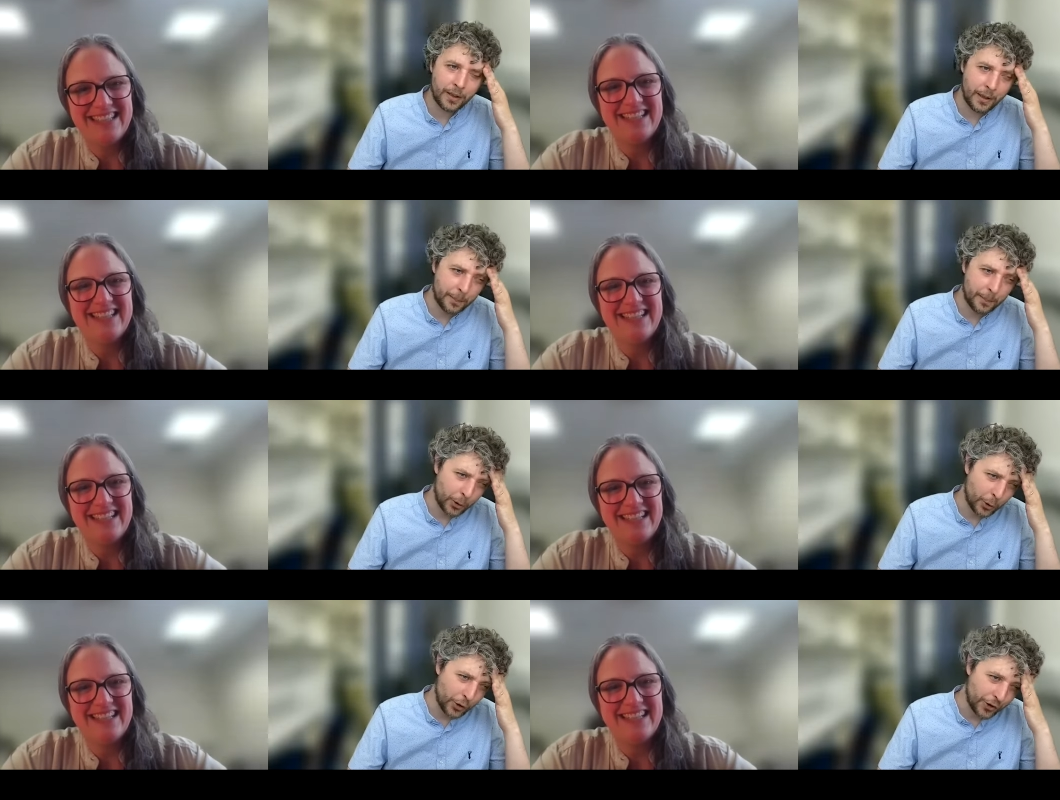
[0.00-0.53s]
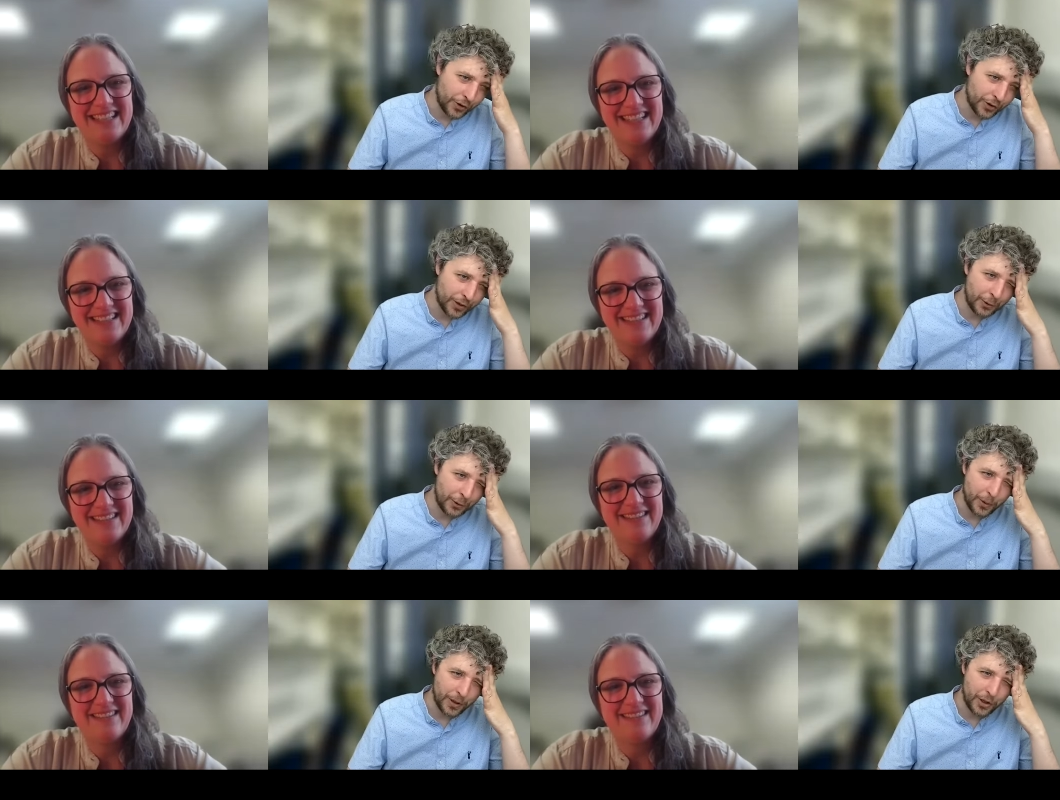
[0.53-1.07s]
Speaker 1: the
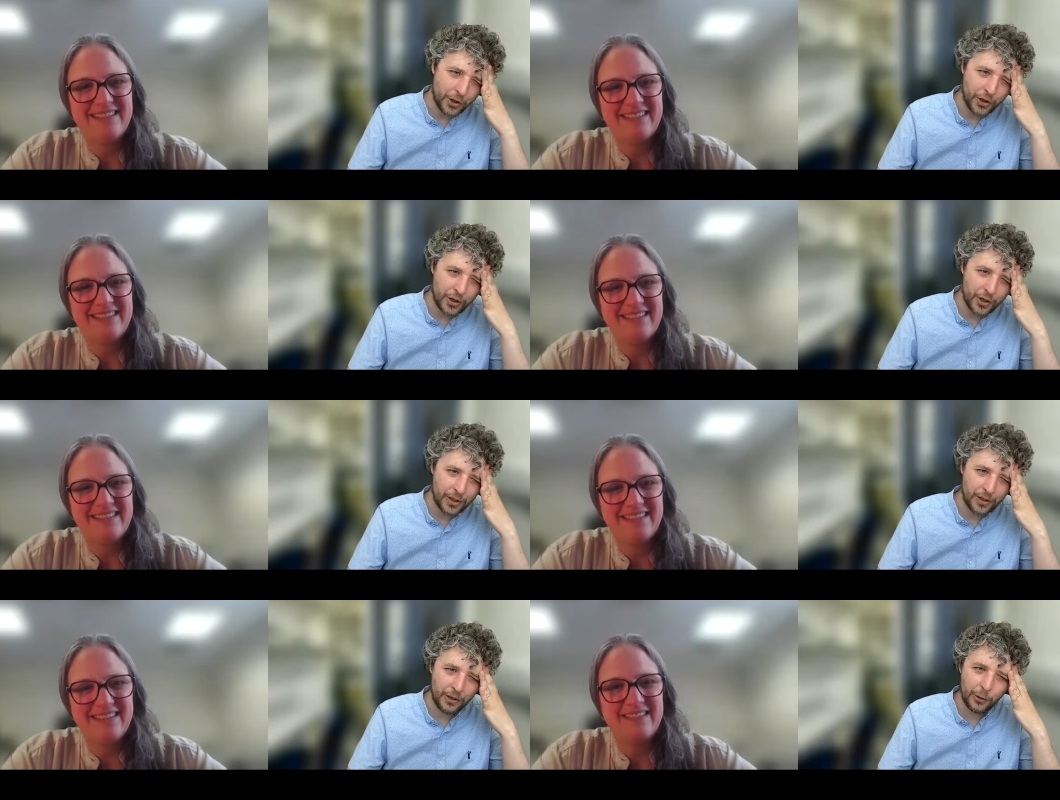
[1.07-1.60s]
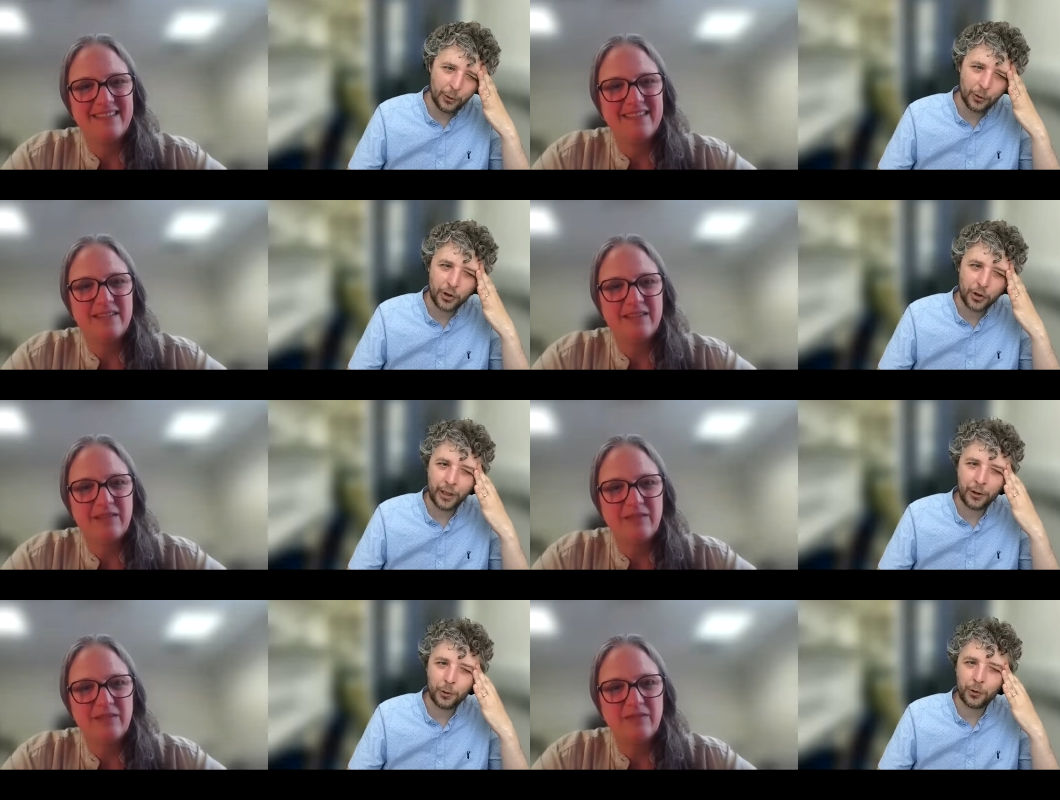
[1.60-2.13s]
approaches in which you
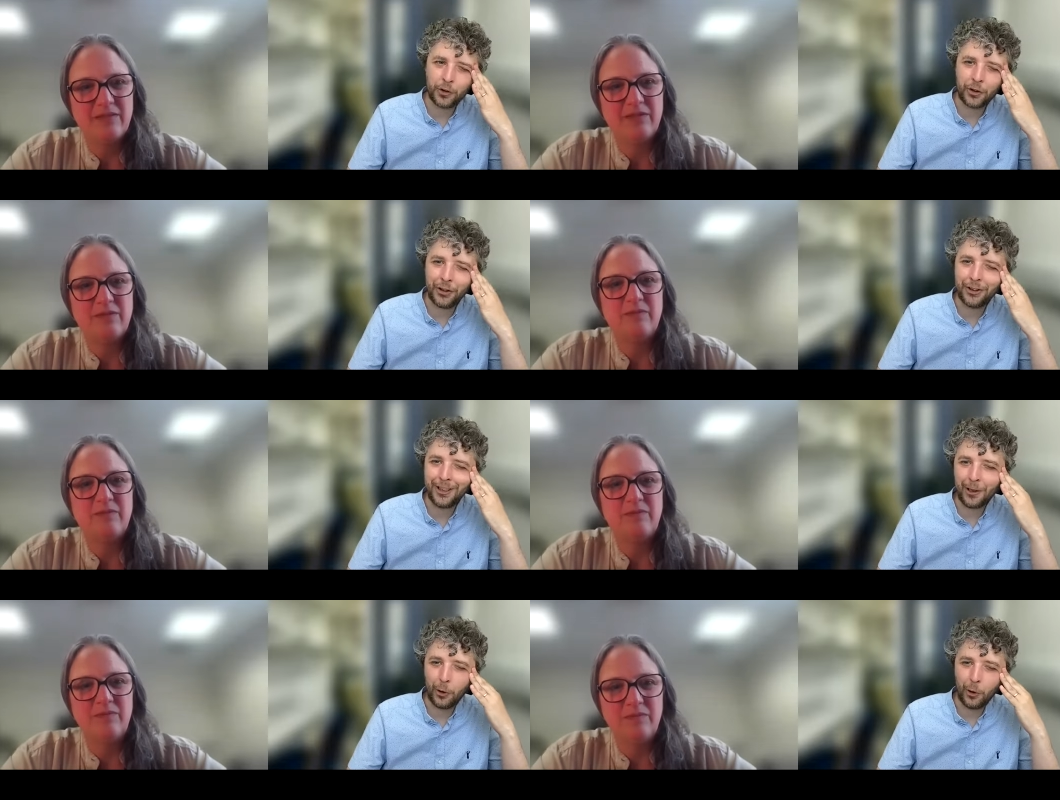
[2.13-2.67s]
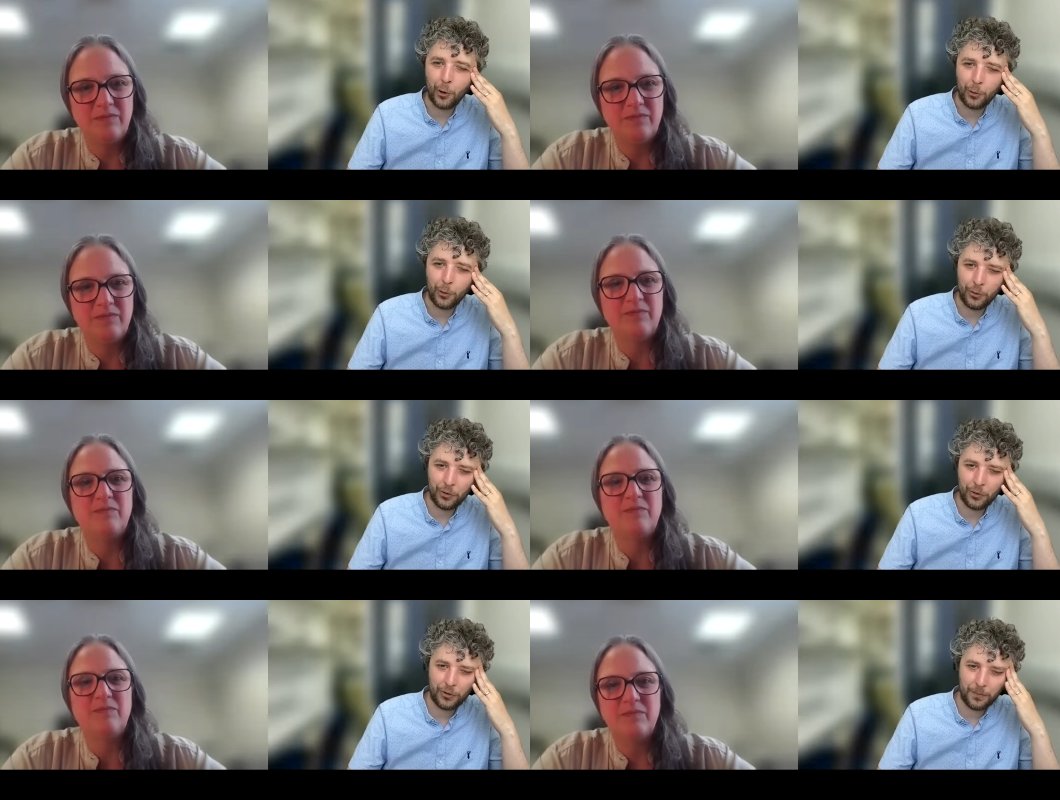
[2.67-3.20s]
try to treat the
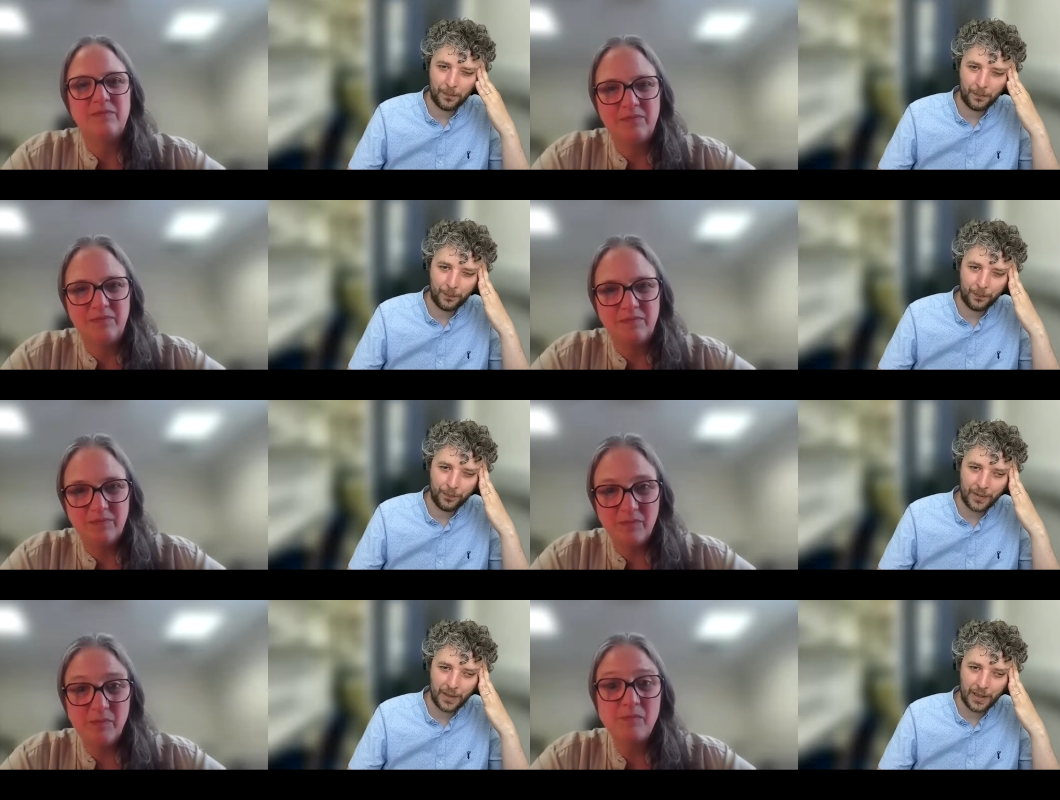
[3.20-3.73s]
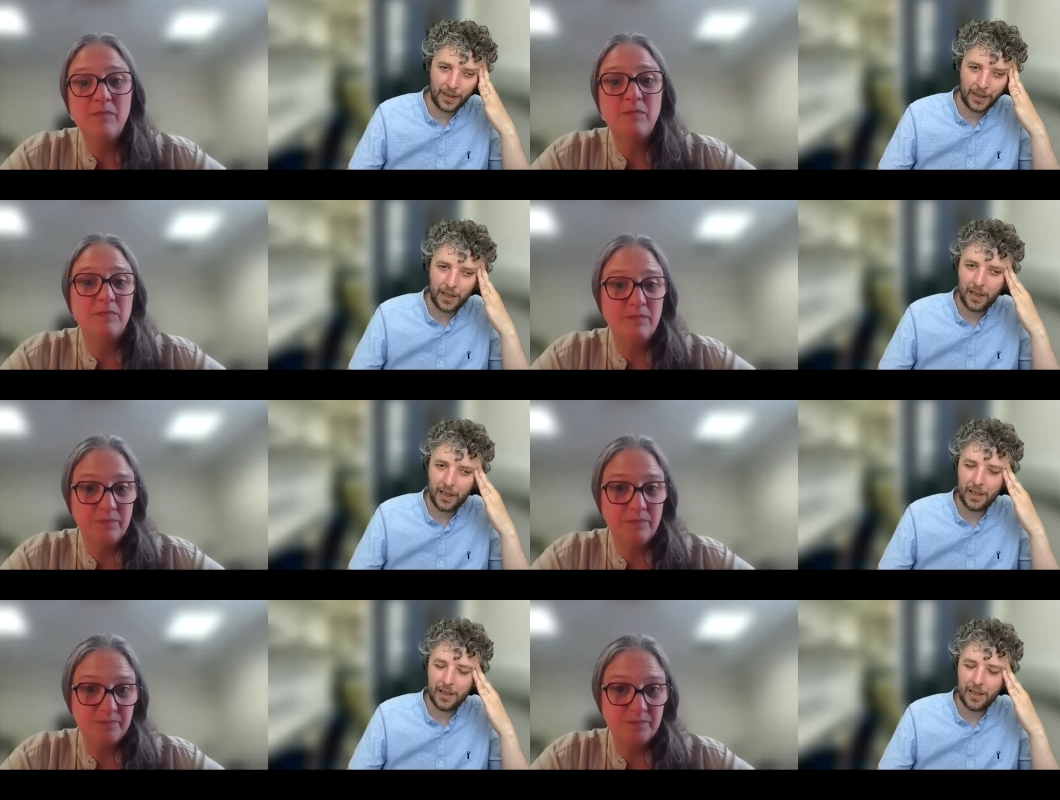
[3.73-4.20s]
cause. Mm.